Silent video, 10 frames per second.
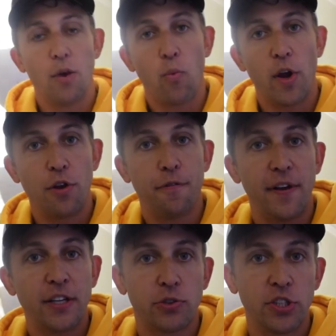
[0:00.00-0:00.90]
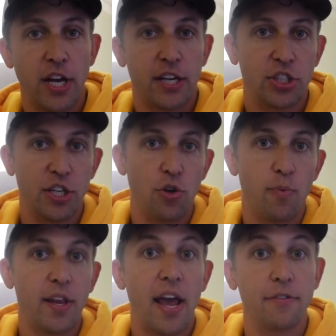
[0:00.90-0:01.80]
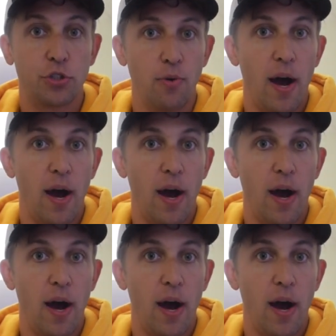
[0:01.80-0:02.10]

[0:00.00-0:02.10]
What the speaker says: When you face rejection, you really have two